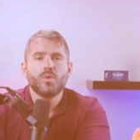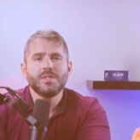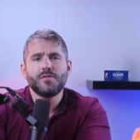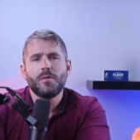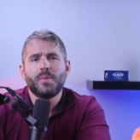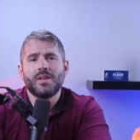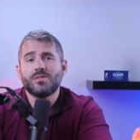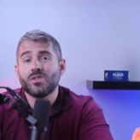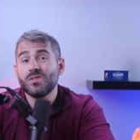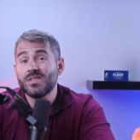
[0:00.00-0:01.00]
Norton's
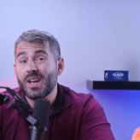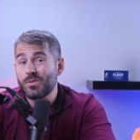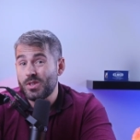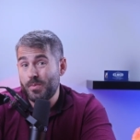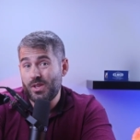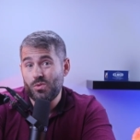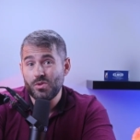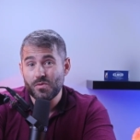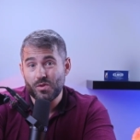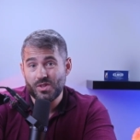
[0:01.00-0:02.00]
VPN turns out to be
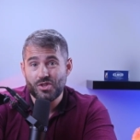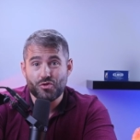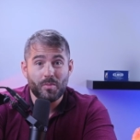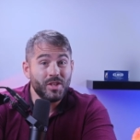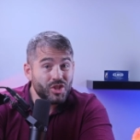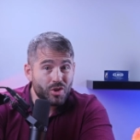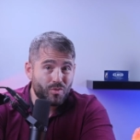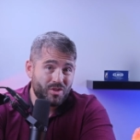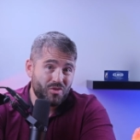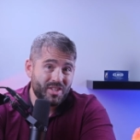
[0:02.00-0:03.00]
useful in streaming
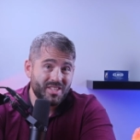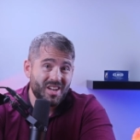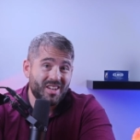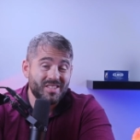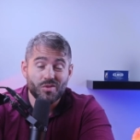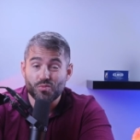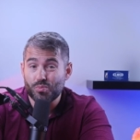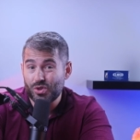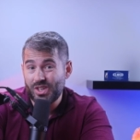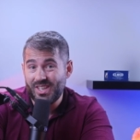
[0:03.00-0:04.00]
geo restricted
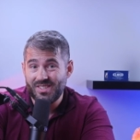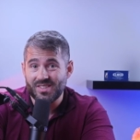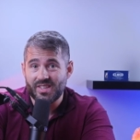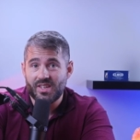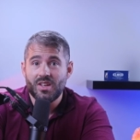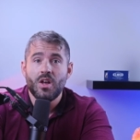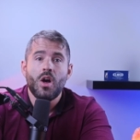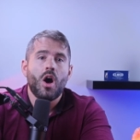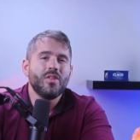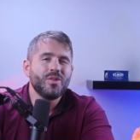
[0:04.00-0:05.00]
content pretty easily.
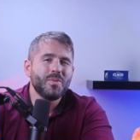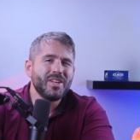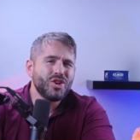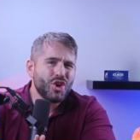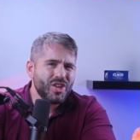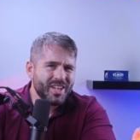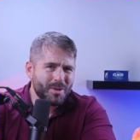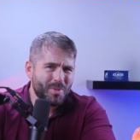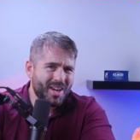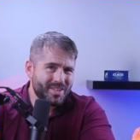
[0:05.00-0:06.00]
Although it couldn't
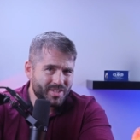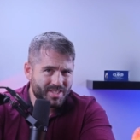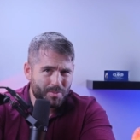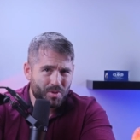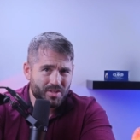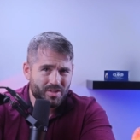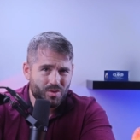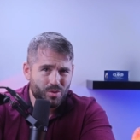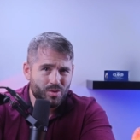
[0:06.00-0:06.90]
unblock Disney Plus and